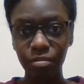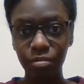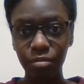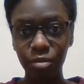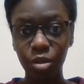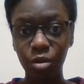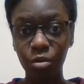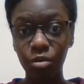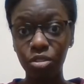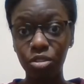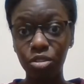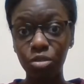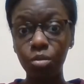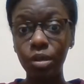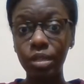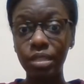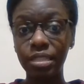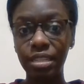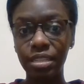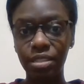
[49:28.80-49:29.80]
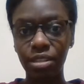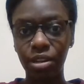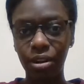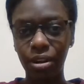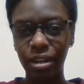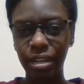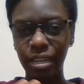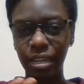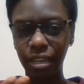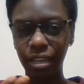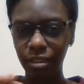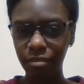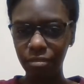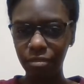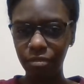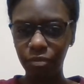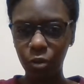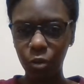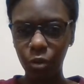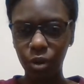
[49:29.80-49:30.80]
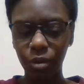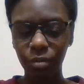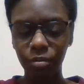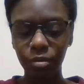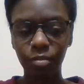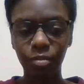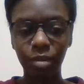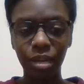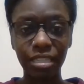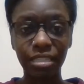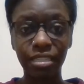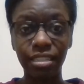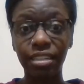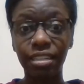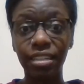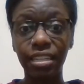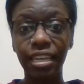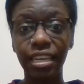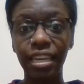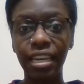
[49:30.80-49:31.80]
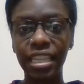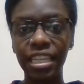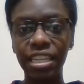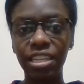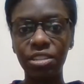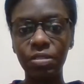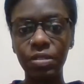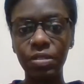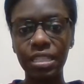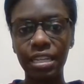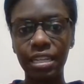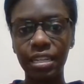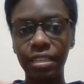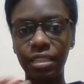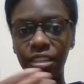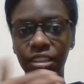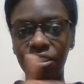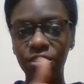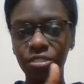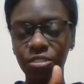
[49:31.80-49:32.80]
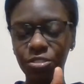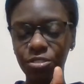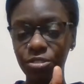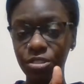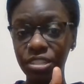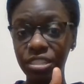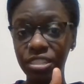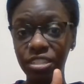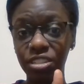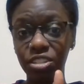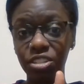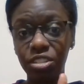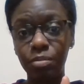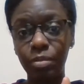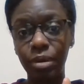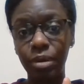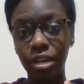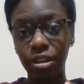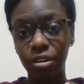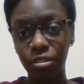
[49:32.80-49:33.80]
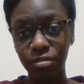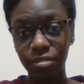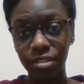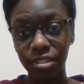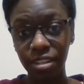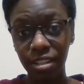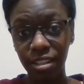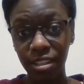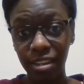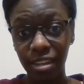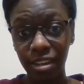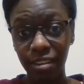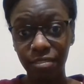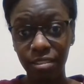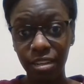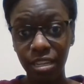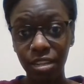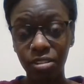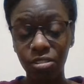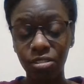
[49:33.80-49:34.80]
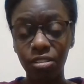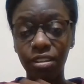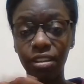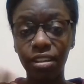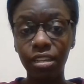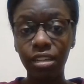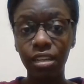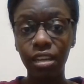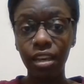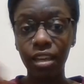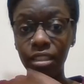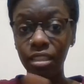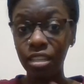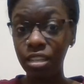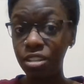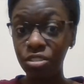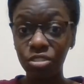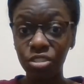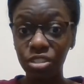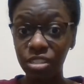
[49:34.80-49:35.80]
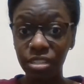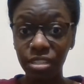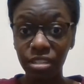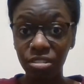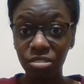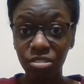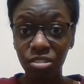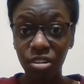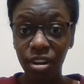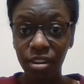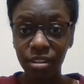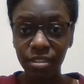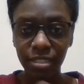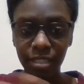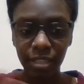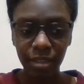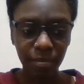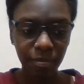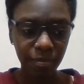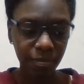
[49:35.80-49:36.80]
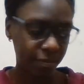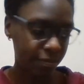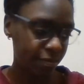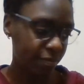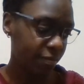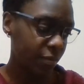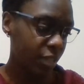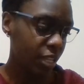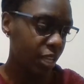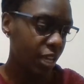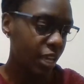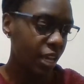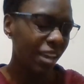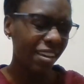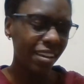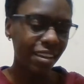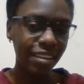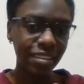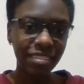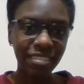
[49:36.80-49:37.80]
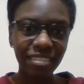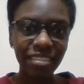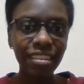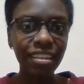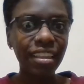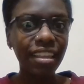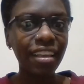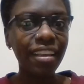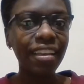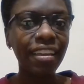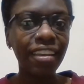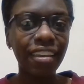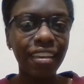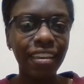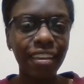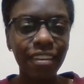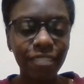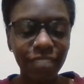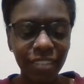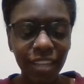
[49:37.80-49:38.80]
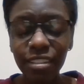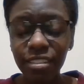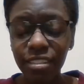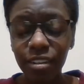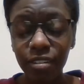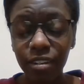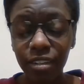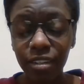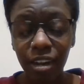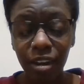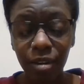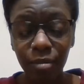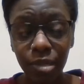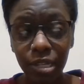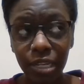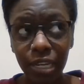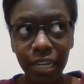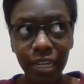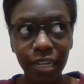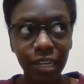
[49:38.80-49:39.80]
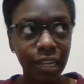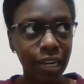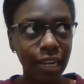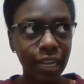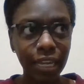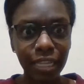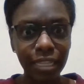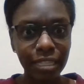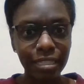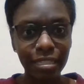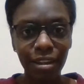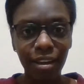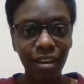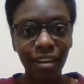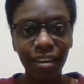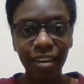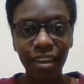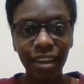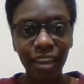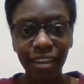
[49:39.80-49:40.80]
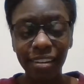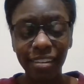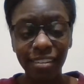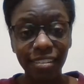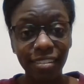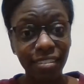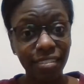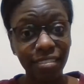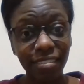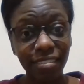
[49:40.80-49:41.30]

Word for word: so the twist has already formed basically, and then you slide the other three stitches back over to the left needle, and then you just knit across them. If that sounded complicated, it's not, and